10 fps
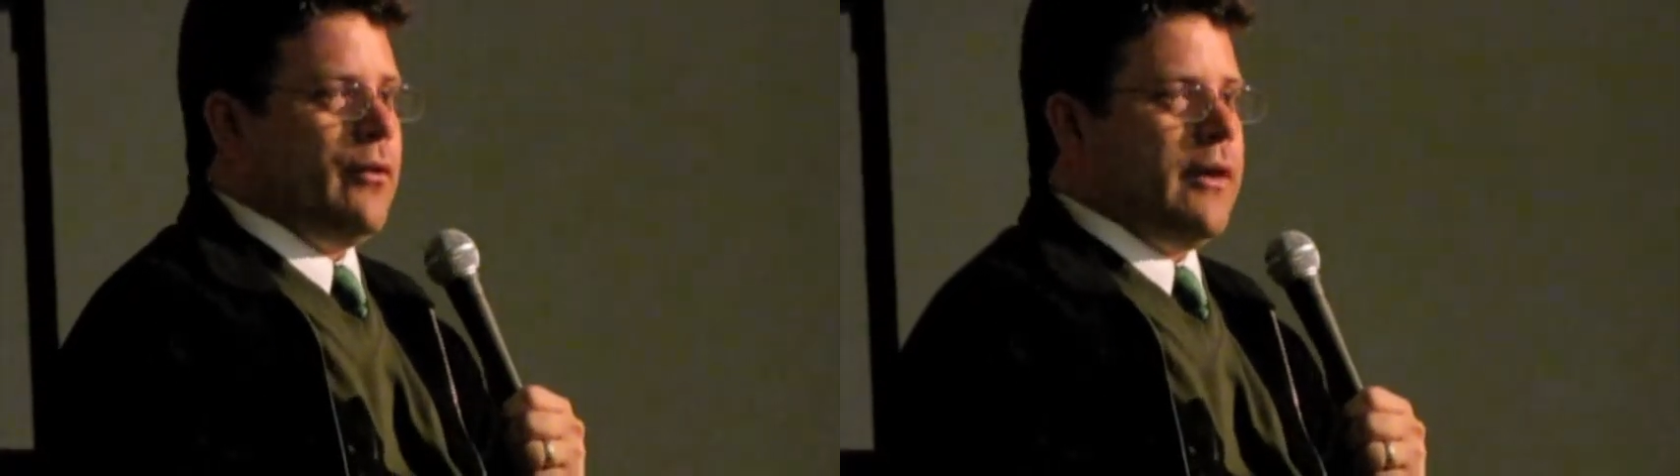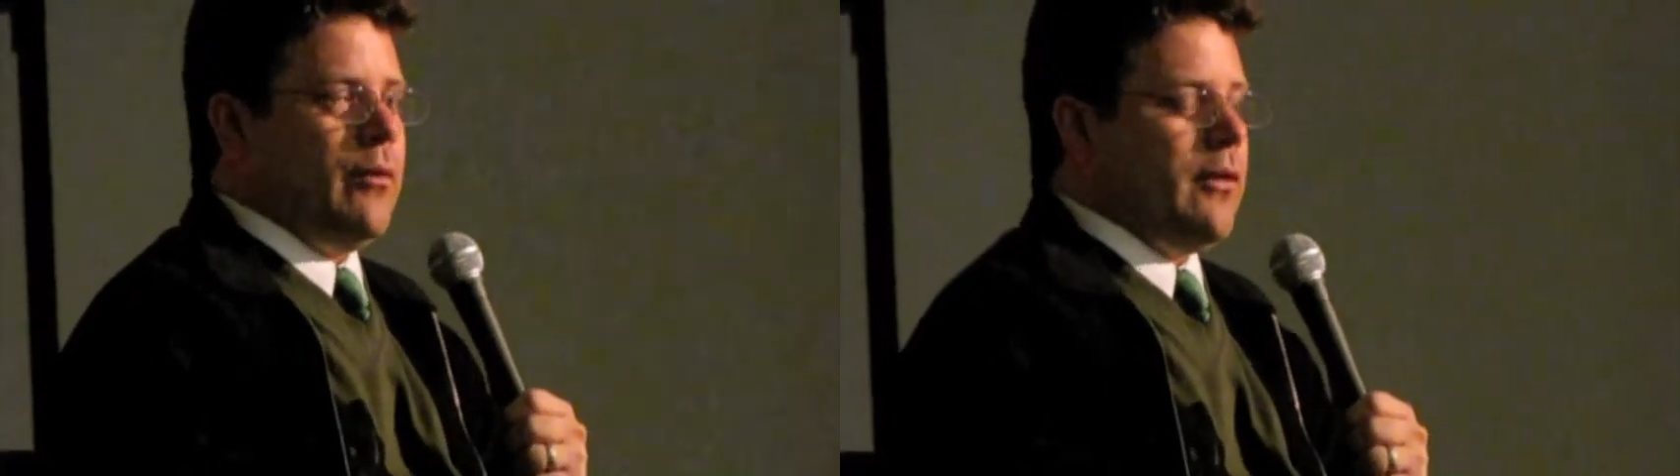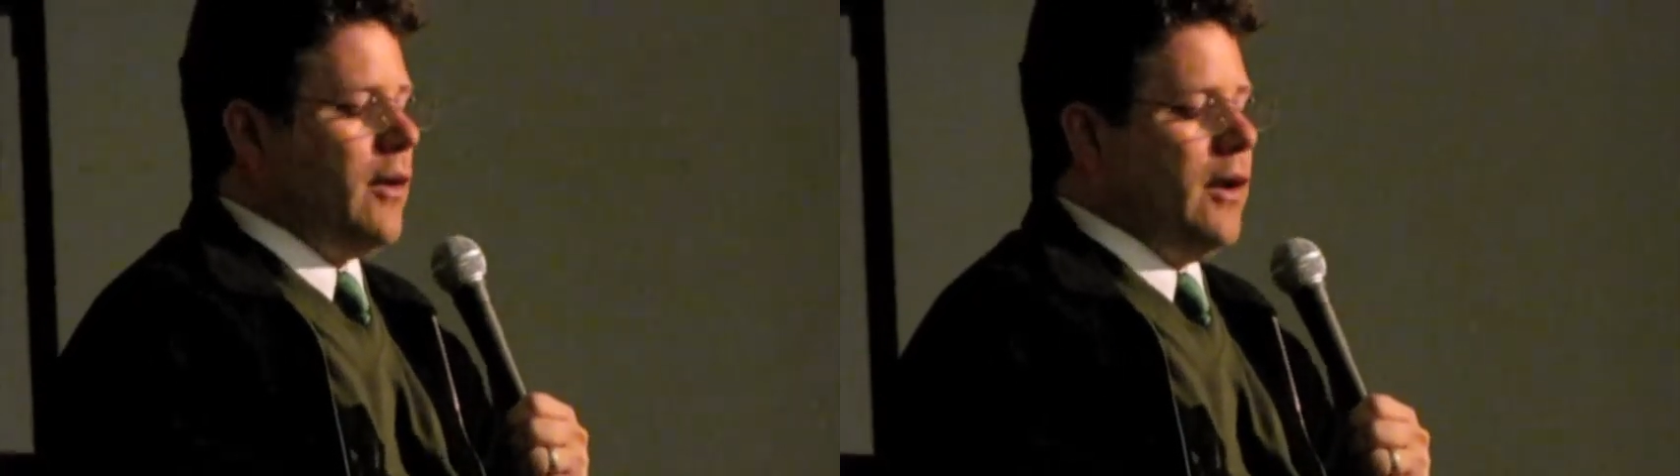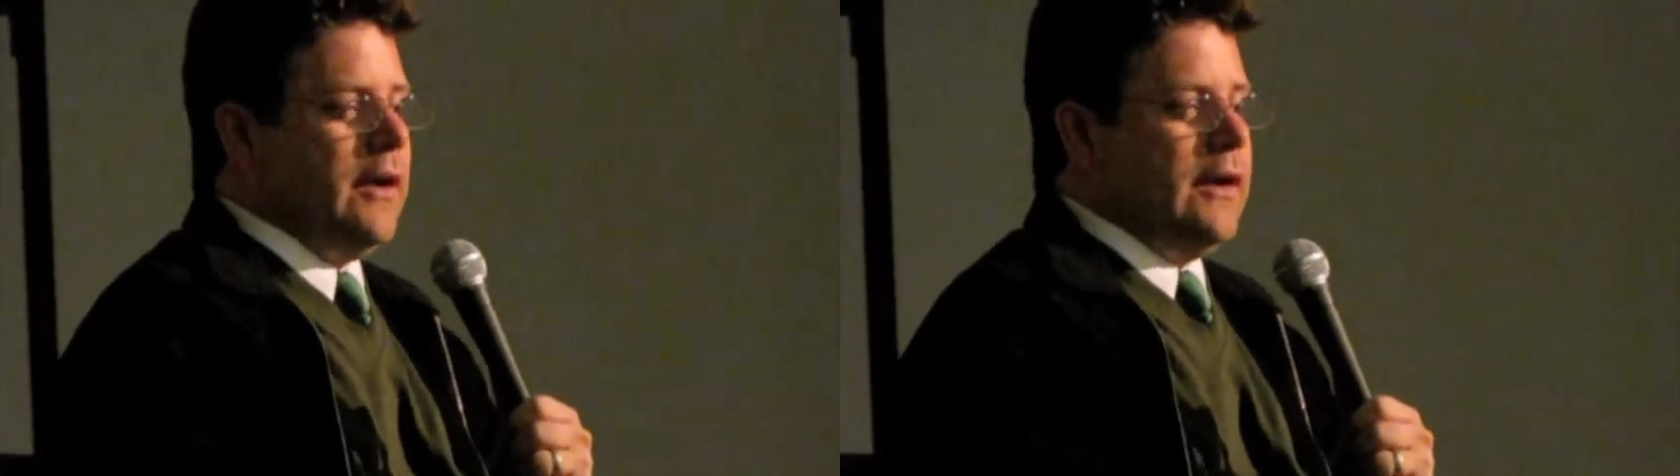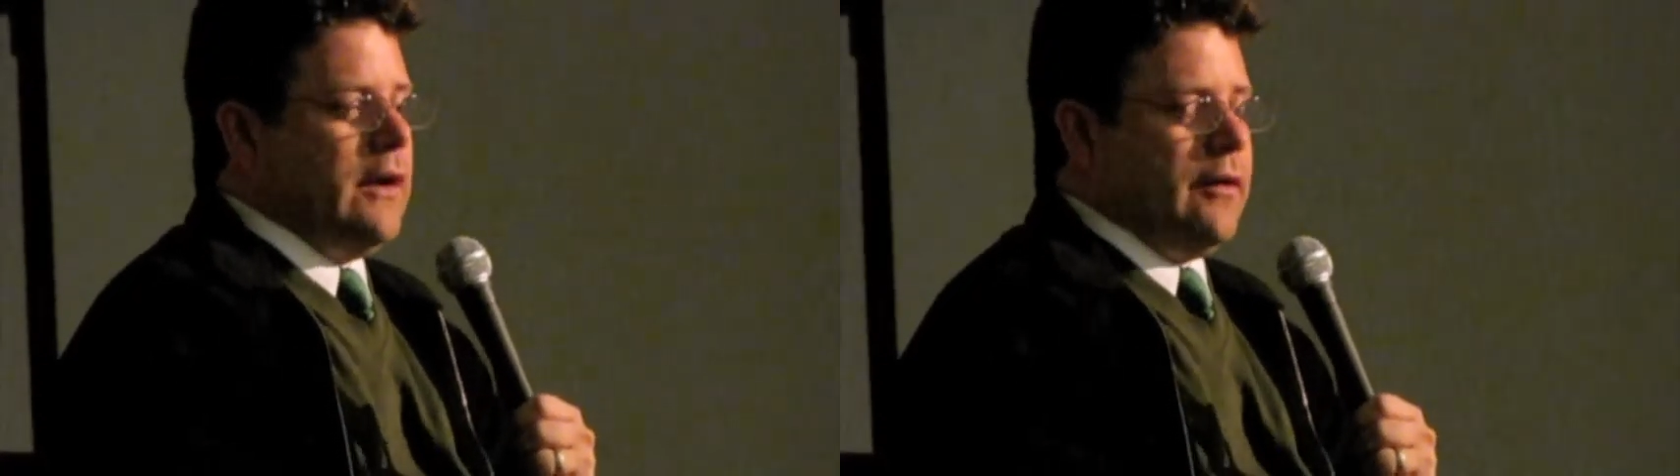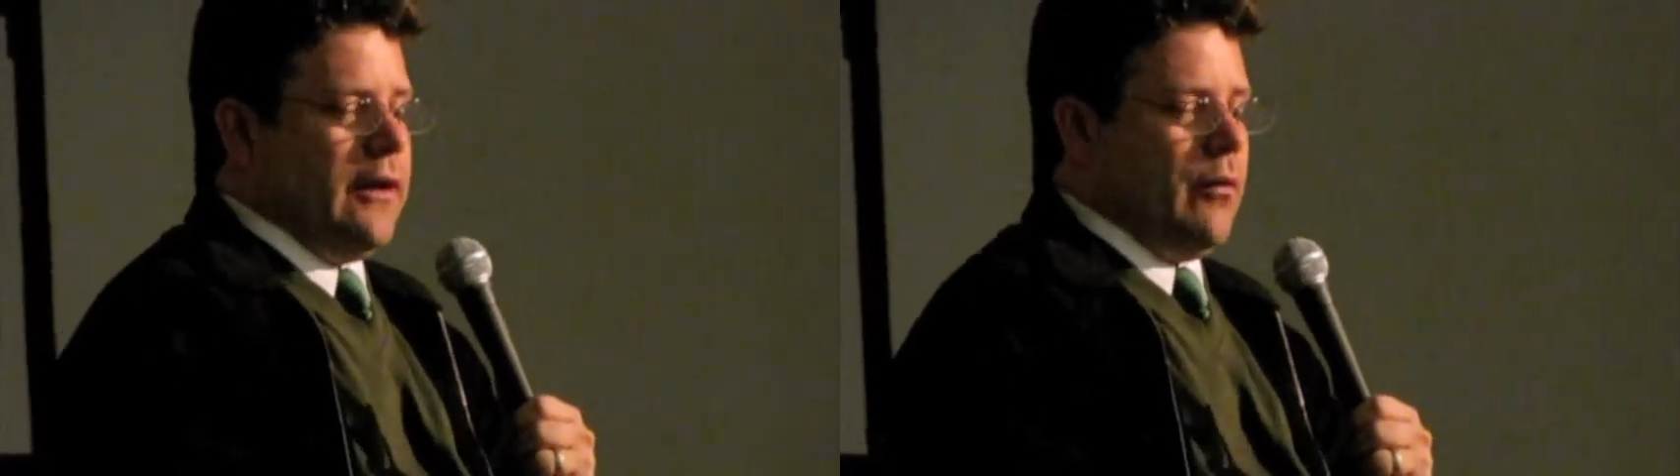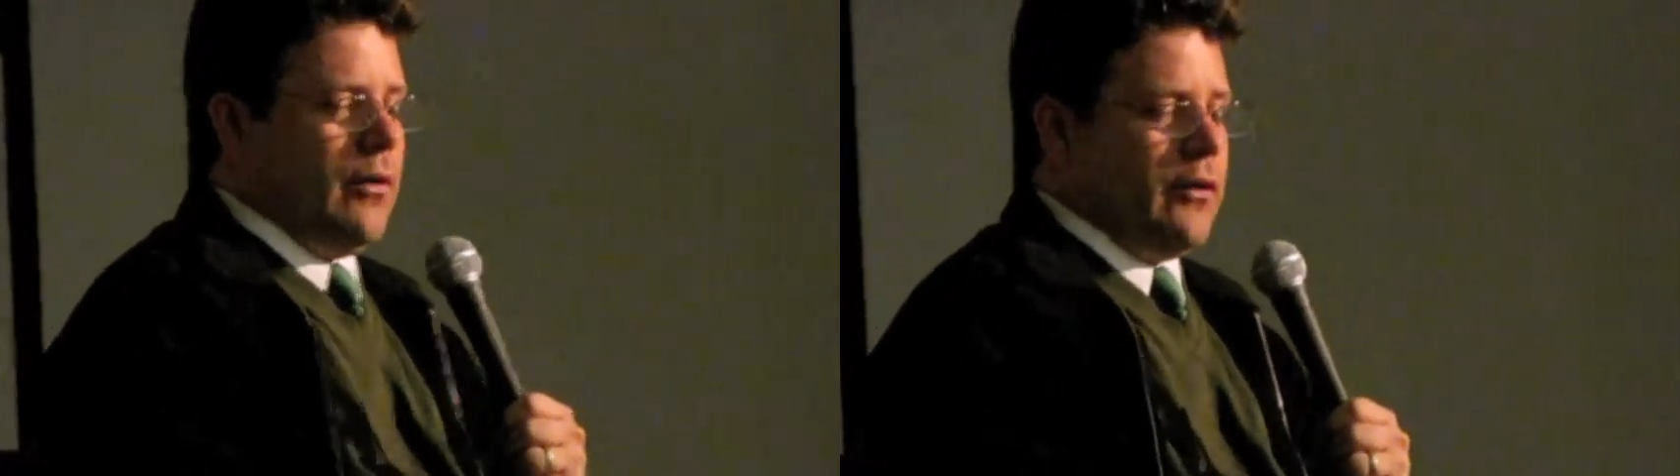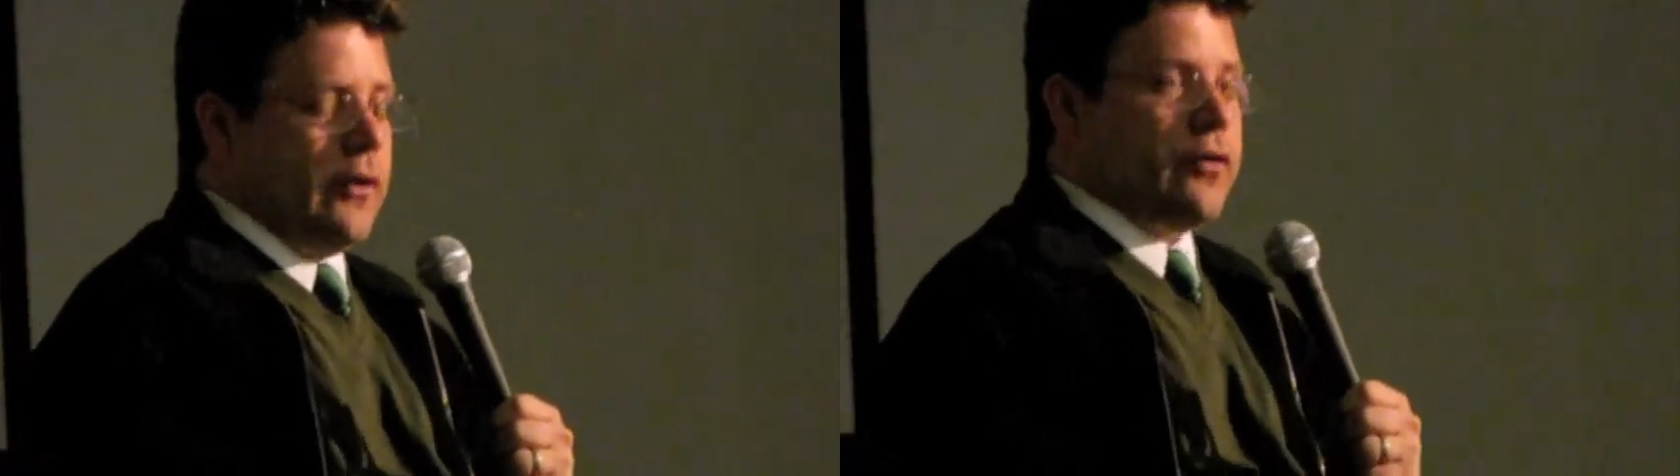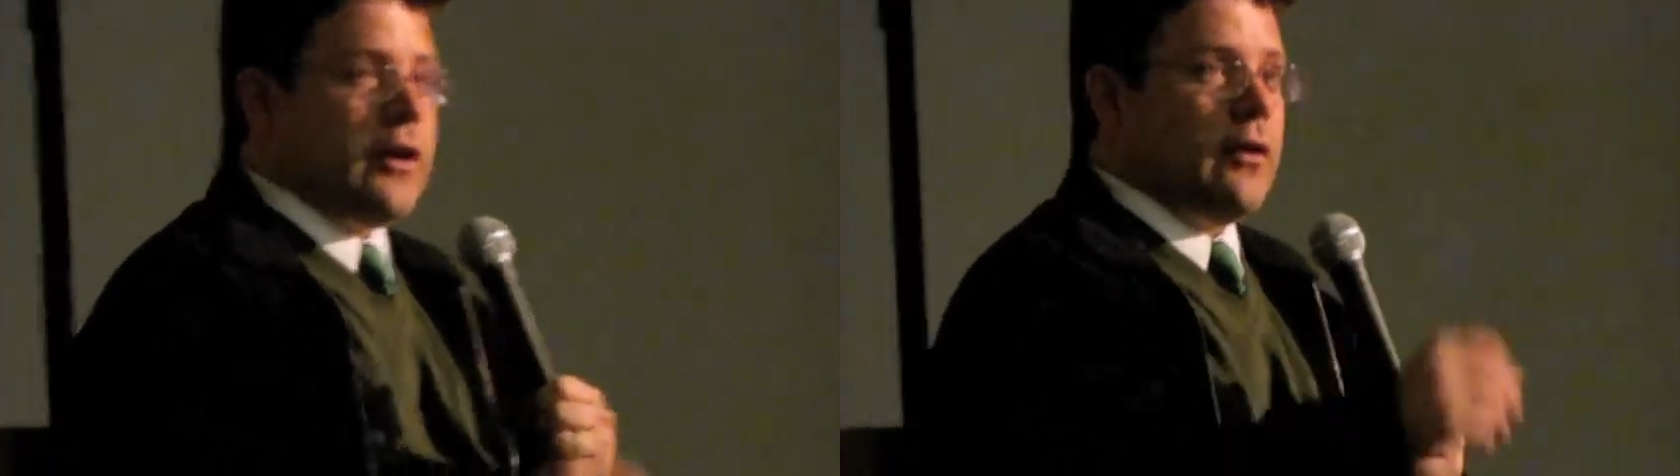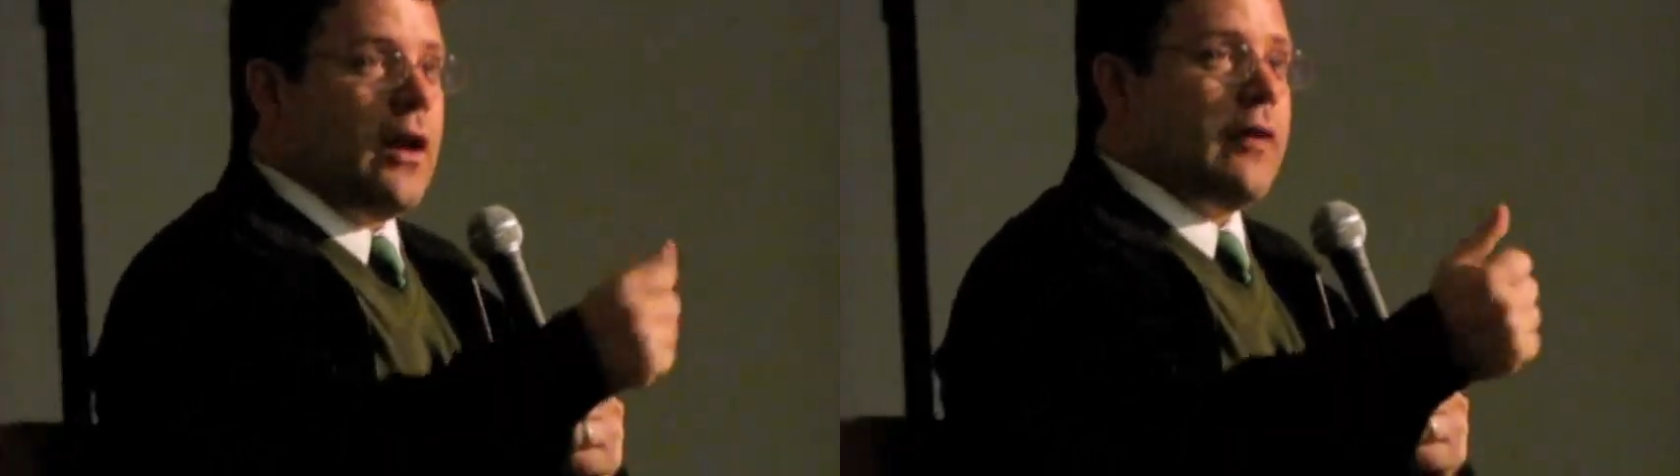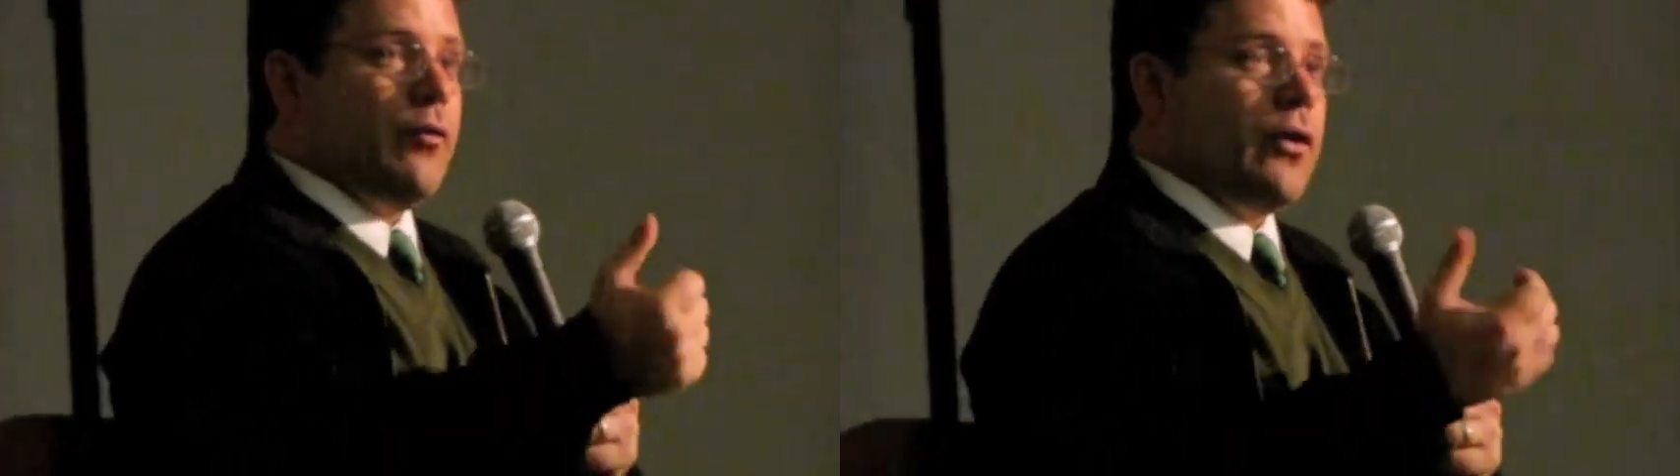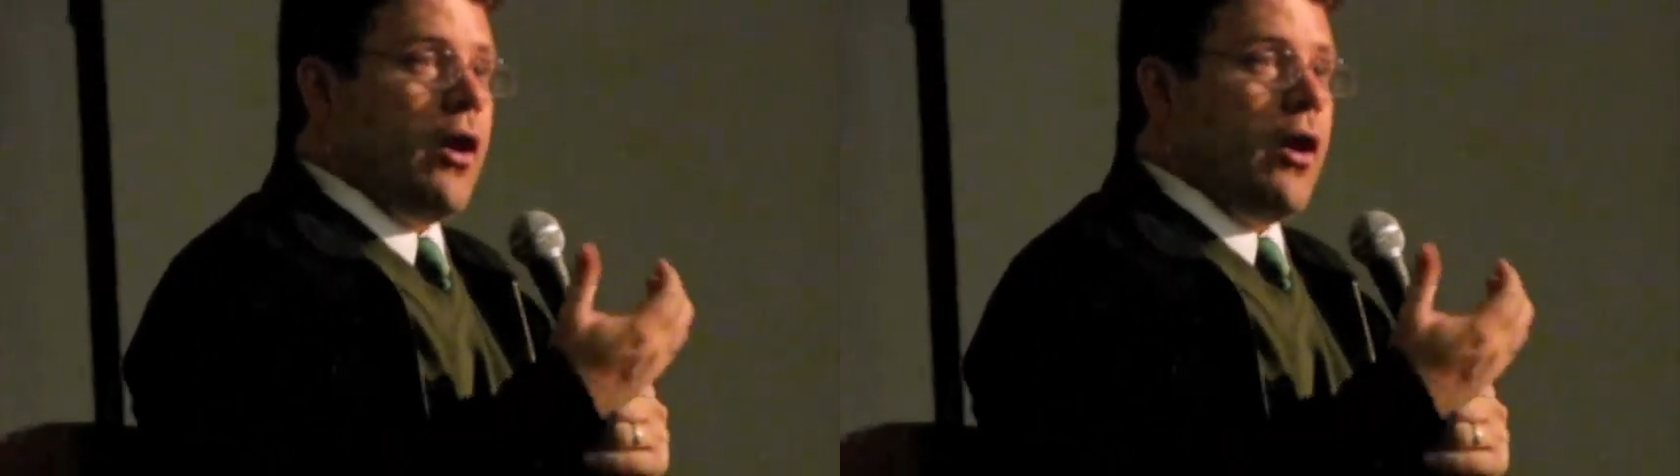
They were, they were, their skin, a lot of them were